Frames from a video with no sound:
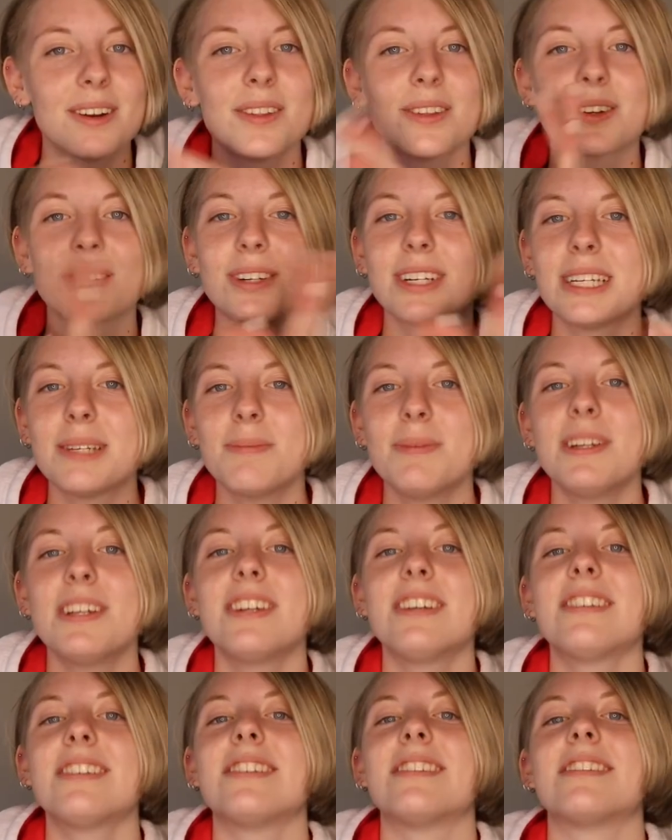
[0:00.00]
The
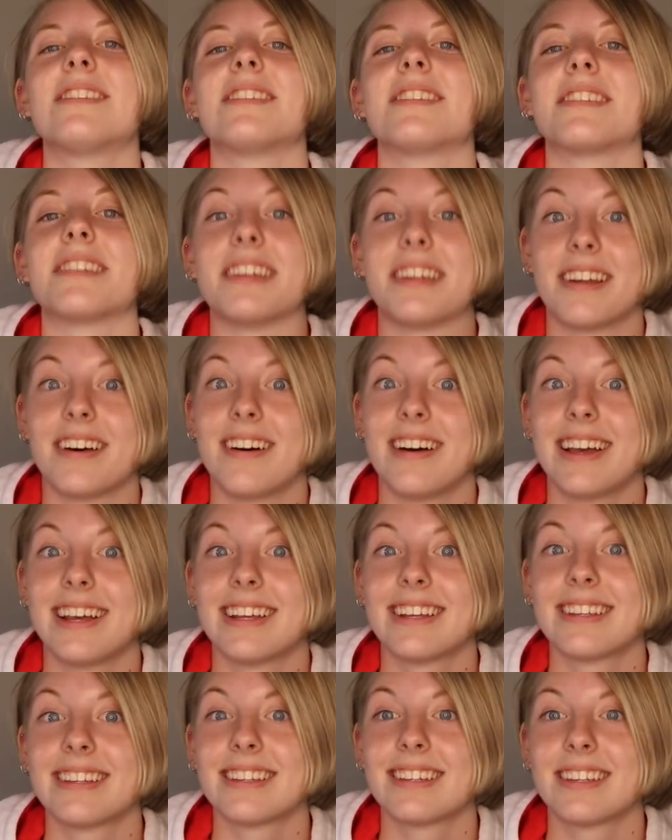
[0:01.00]
crispiness is just
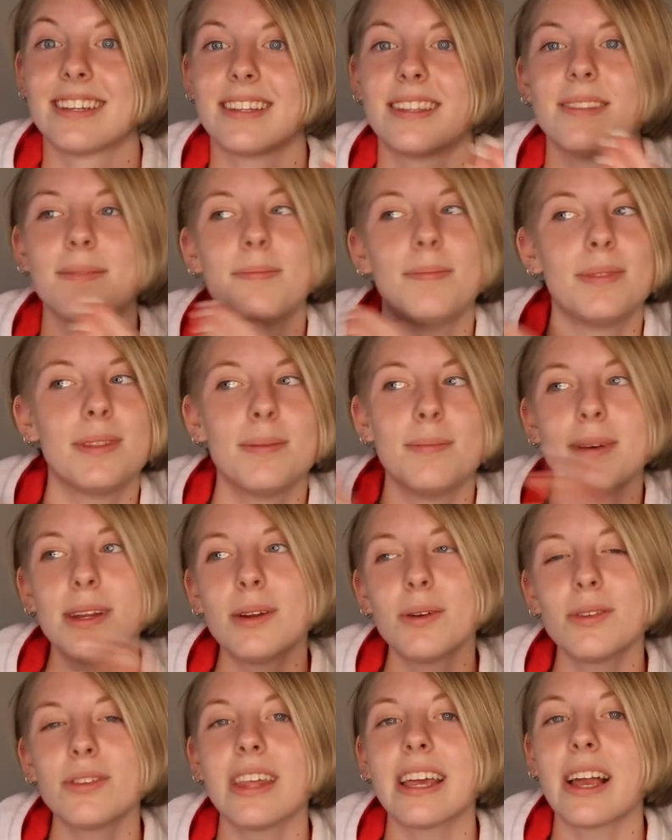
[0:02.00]
nice. The
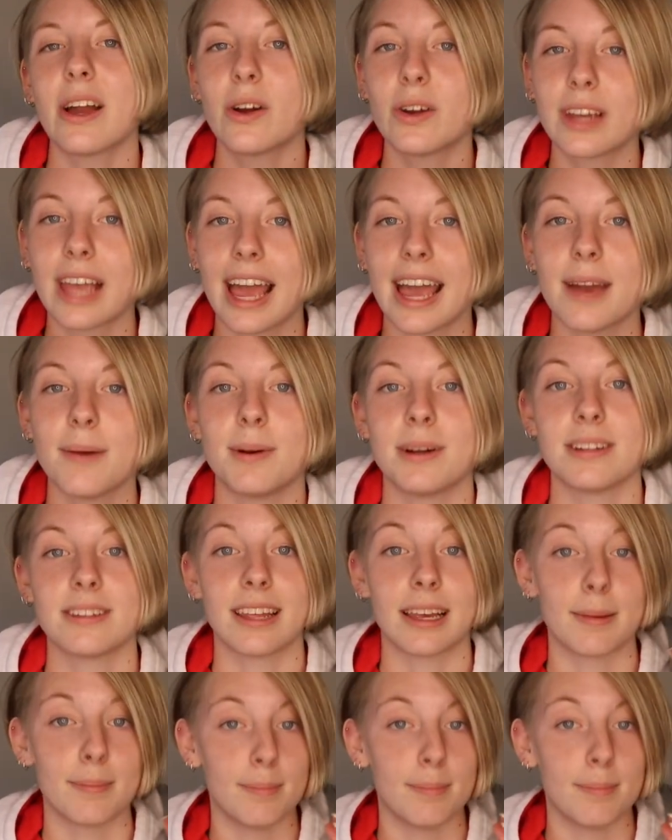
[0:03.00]
middle's like okay when it's like